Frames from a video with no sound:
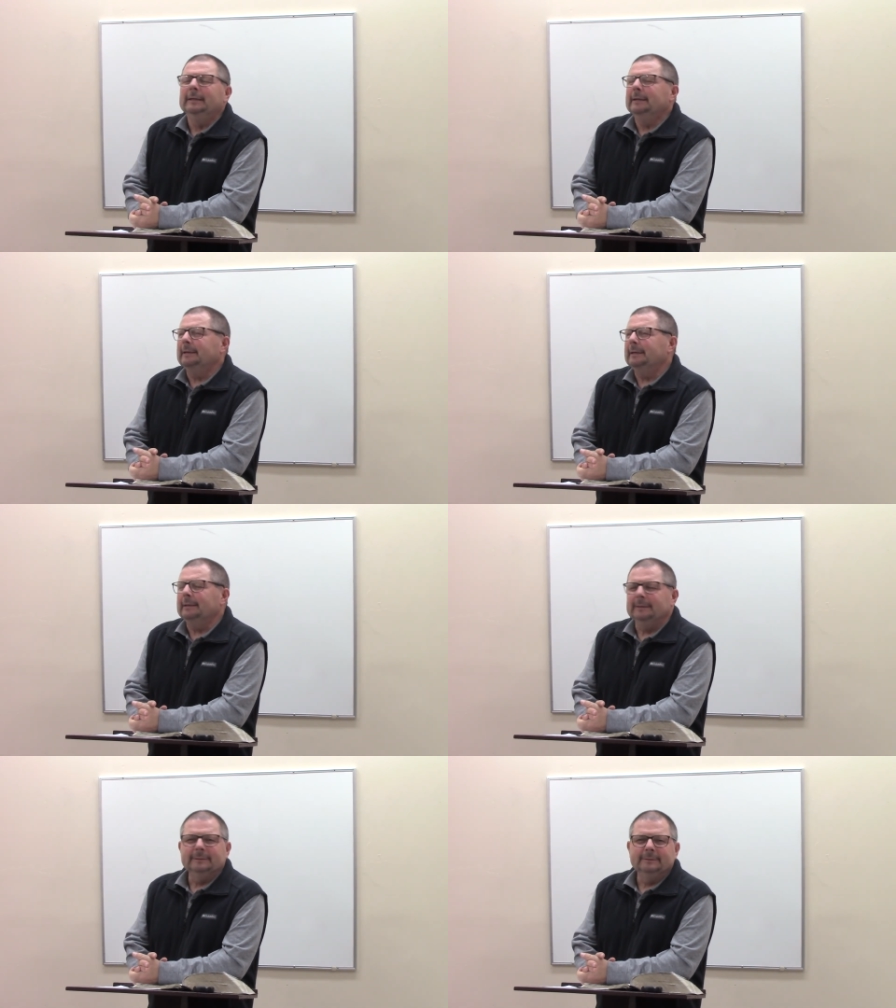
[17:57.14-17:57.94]

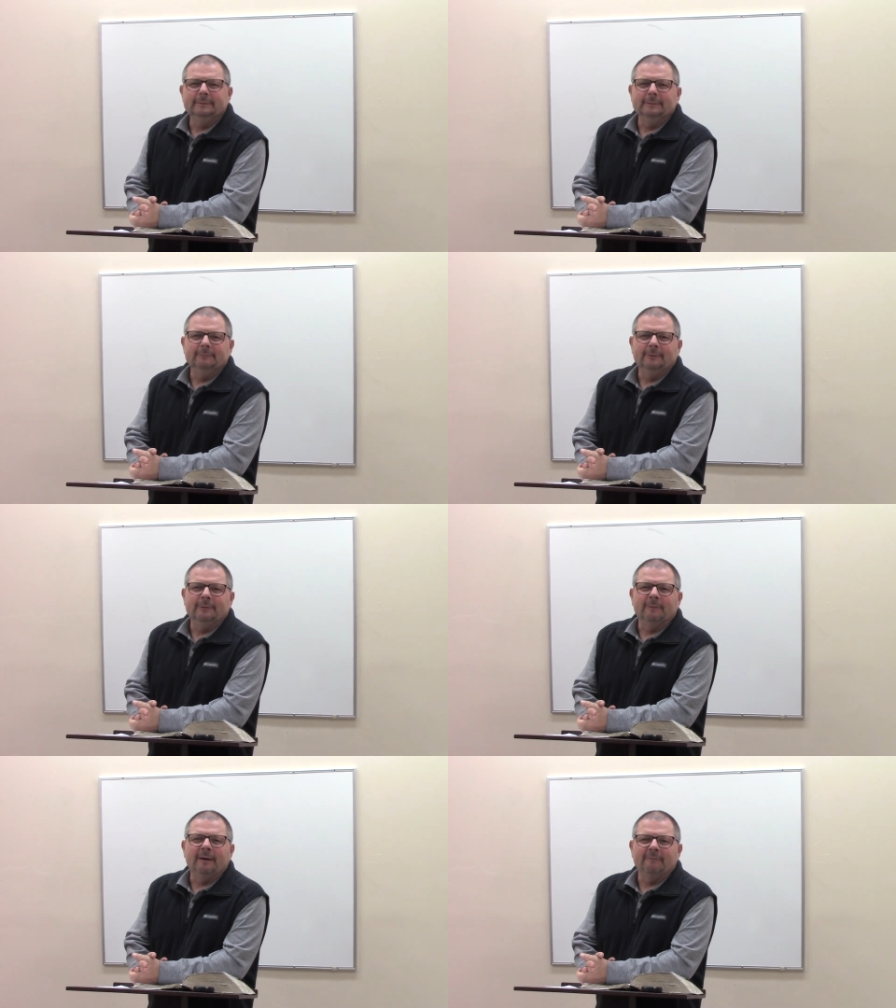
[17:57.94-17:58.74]
Uh, one
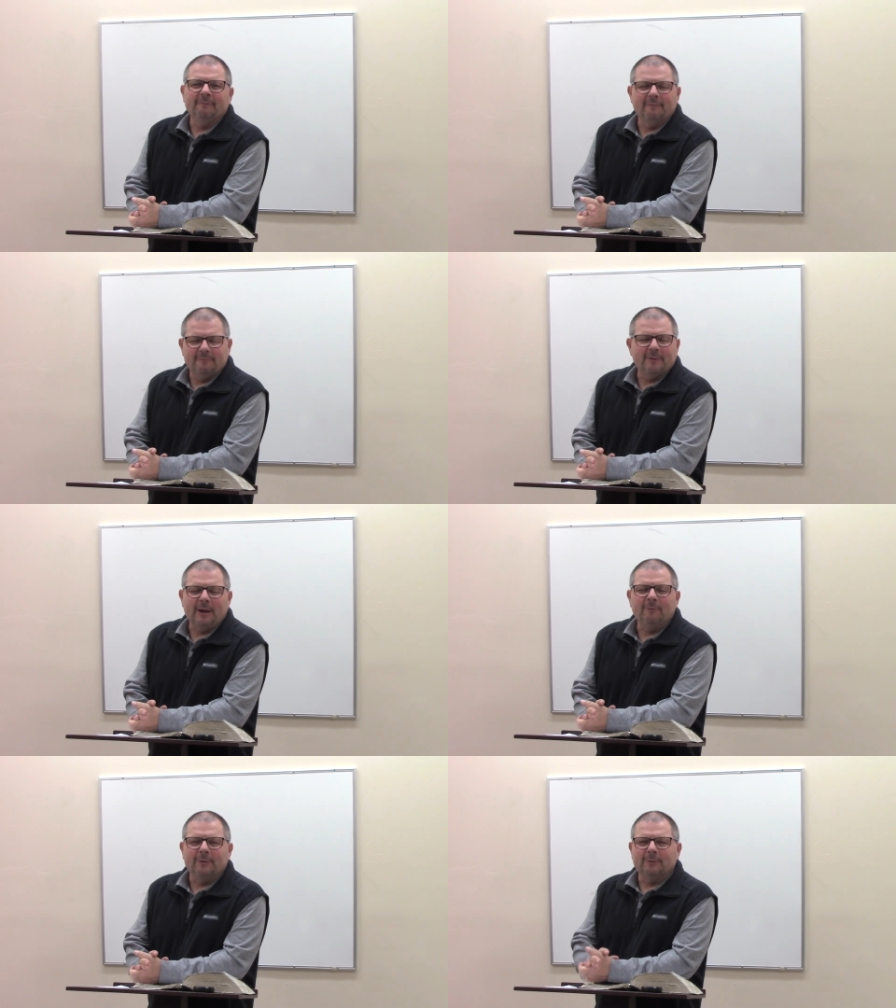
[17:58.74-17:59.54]
of my
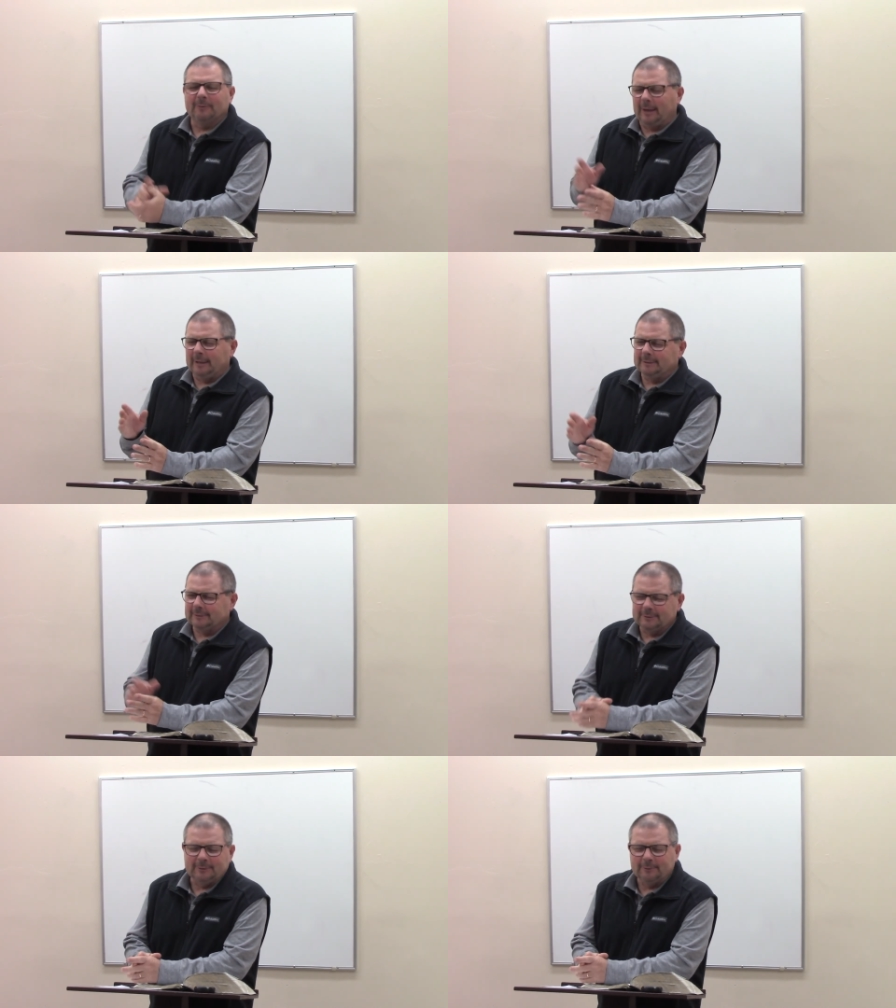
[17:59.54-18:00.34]
favorite things
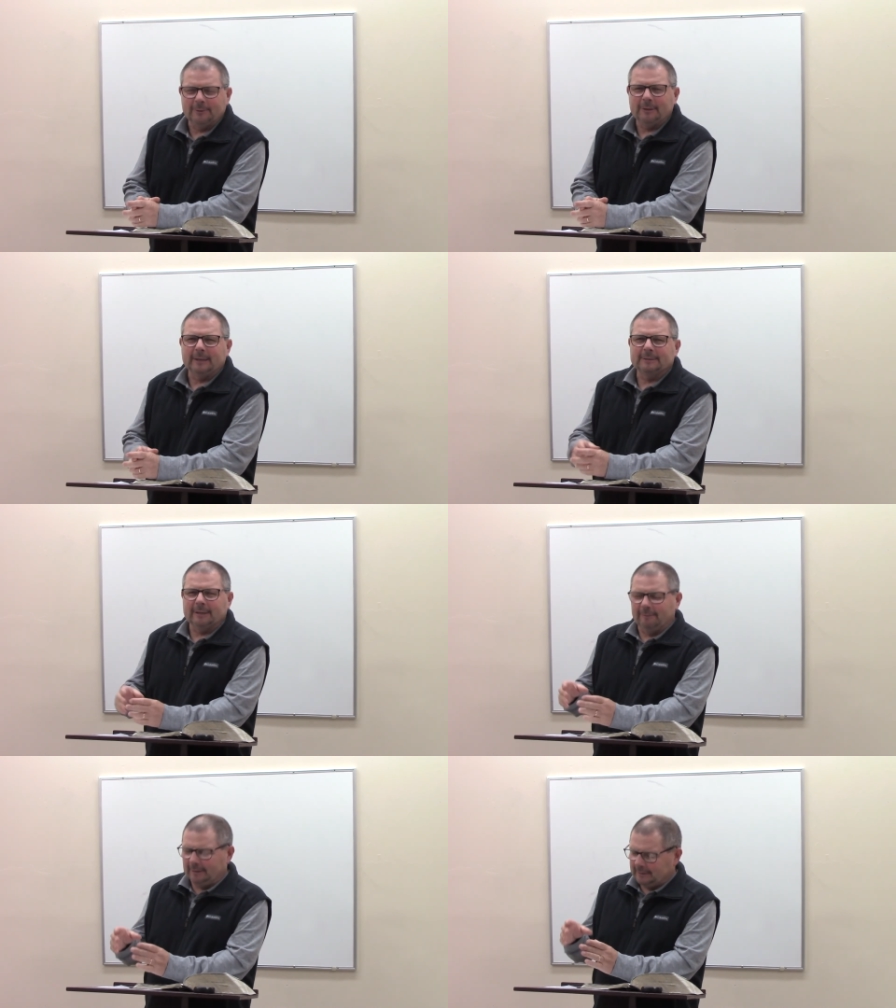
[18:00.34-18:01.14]
to do at
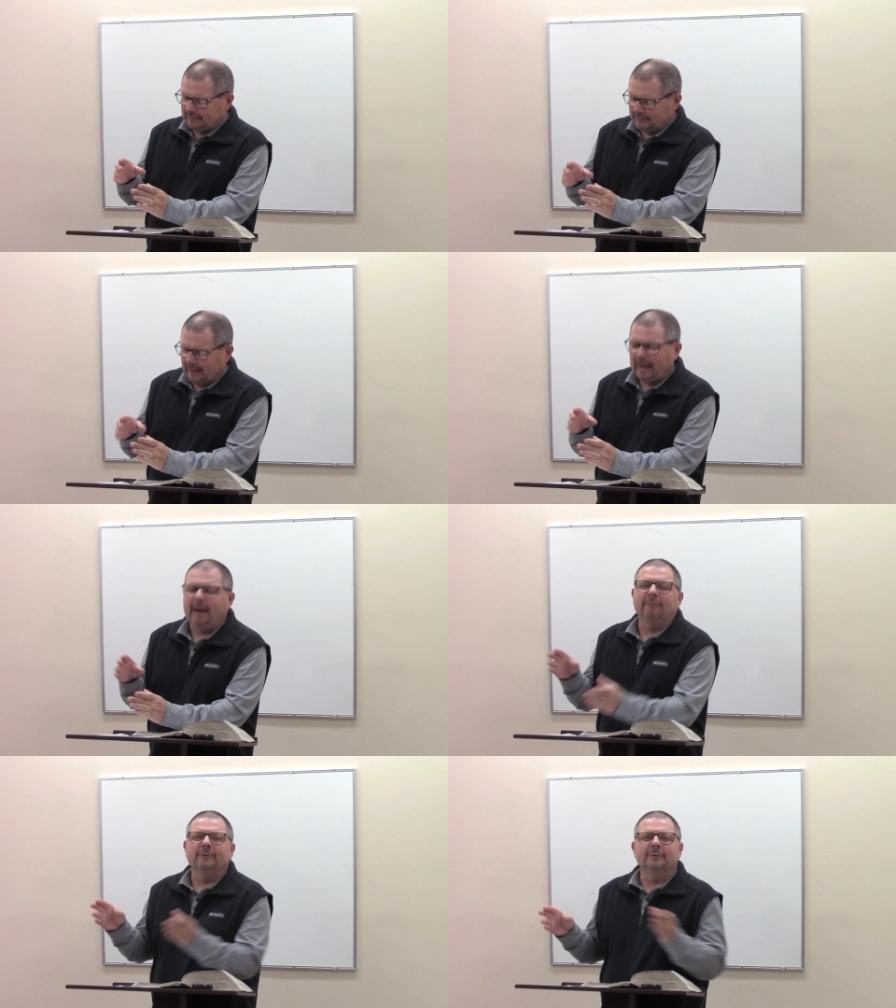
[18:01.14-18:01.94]
Thanksgiving is
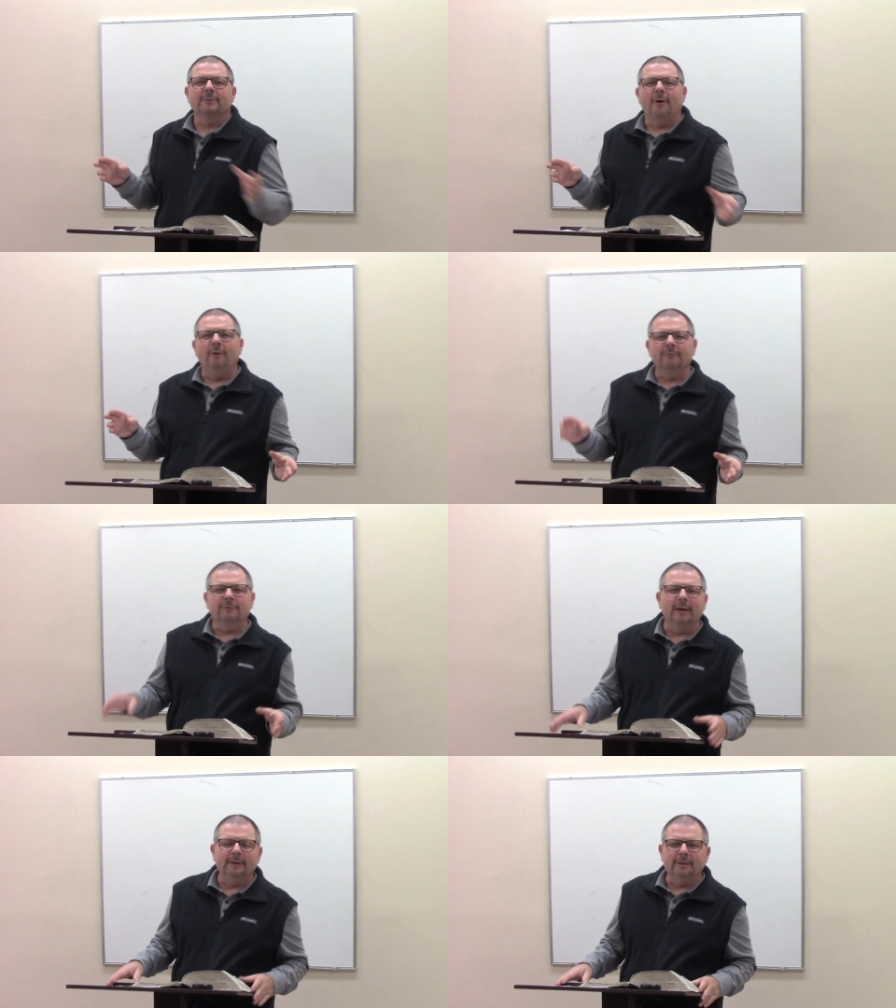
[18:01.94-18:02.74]
after it's all
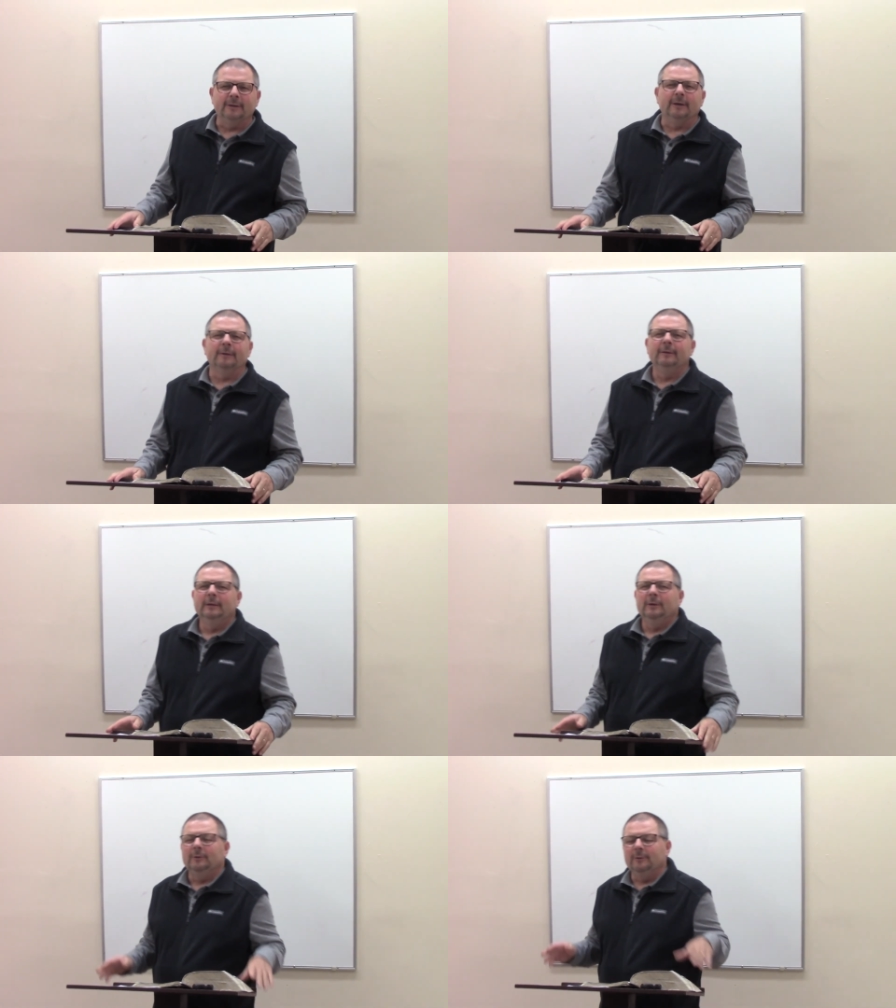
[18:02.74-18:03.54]
said and done,
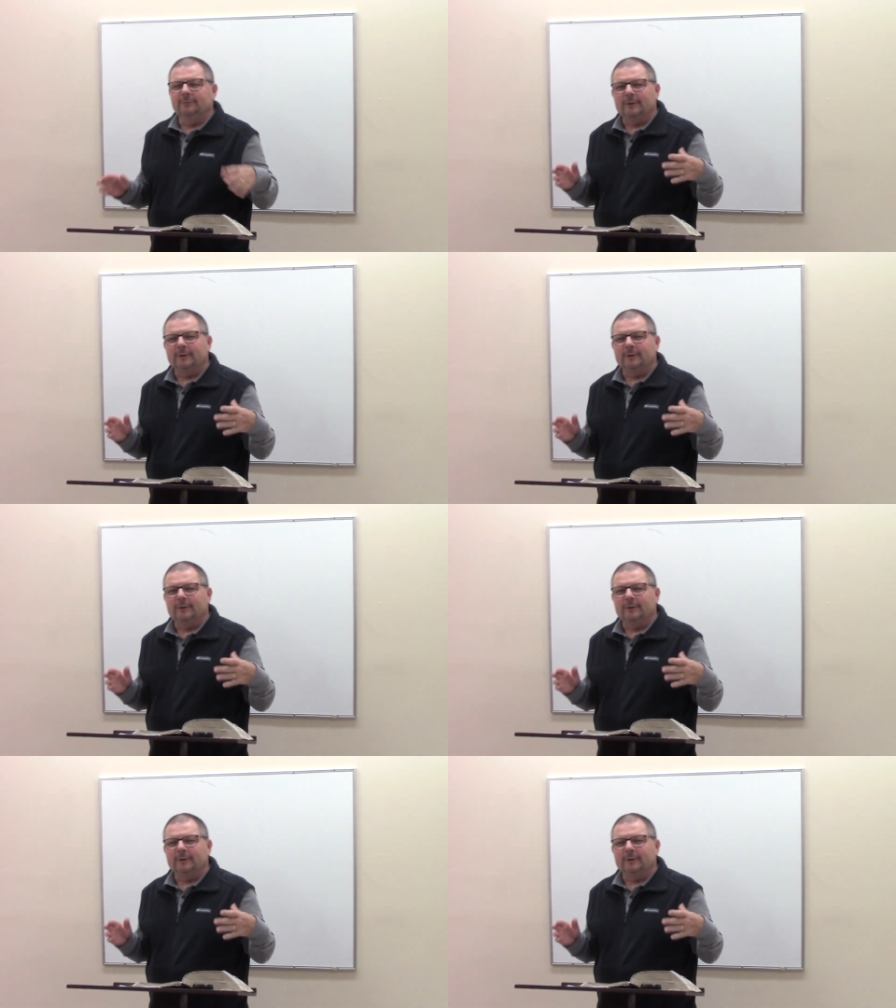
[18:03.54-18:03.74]
usually